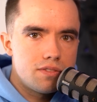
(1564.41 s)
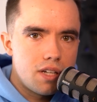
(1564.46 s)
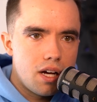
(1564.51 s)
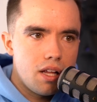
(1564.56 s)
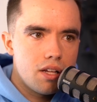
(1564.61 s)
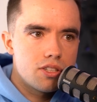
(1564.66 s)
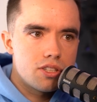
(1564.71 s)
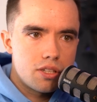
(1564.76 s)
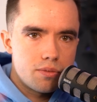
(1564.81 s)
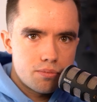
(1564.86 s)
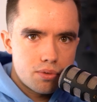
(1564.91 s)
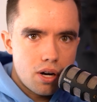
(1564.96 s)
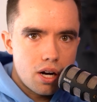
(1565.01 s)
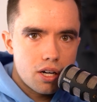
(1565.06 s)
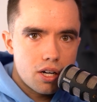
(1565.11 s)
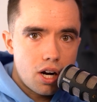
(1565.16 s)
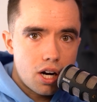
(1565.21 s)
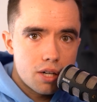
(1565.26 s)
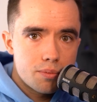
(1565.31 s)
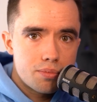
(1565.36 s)
dollars on
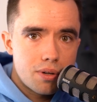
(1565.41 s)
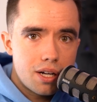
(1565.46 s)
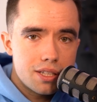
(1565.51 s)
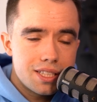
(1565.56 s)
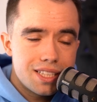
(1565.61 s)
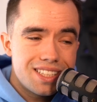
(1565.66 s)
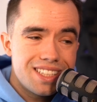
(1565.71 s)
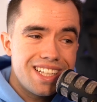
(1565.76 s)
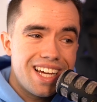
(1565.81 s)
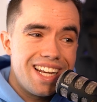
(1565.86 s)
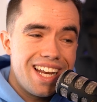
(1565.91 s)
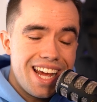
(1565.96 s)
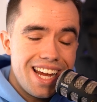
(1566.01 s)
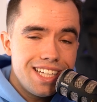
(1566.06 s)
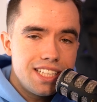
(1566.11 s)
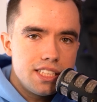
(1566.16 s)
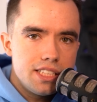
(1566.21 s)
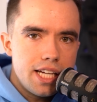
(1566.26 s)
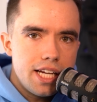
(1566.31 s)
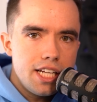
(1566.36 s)
card processing and
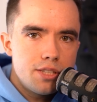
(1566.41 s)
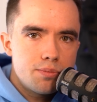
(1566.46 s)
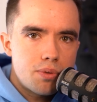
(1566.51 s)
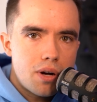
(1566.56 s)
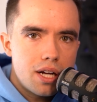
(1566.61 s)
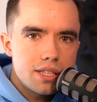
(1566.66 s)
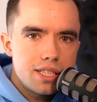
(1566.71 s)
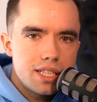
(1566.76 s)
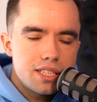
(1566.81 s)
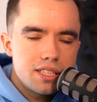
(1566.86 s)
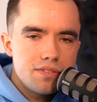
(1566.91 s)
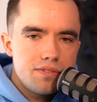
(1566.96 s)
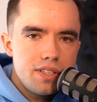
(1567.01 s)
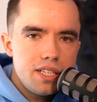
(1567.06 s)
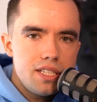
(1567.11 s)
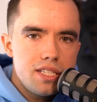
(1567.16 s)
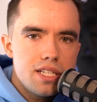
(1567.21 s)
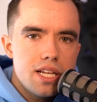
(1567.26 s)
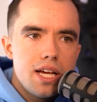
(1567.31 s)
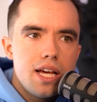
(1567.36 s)
ACH processing
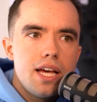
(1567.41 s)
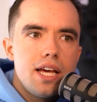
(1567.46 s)
fees